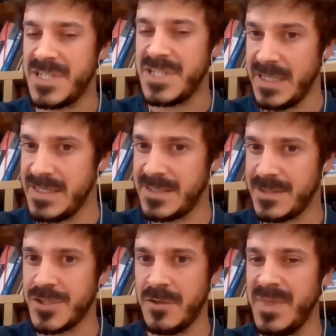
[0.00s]
Chinese
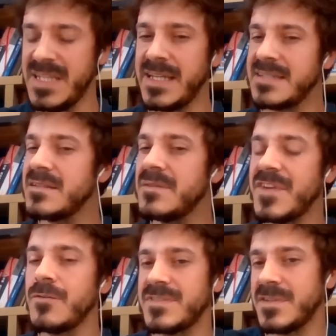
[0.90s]
social media that
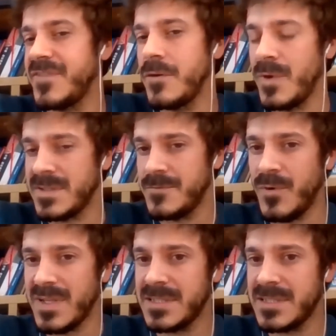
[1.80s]
something was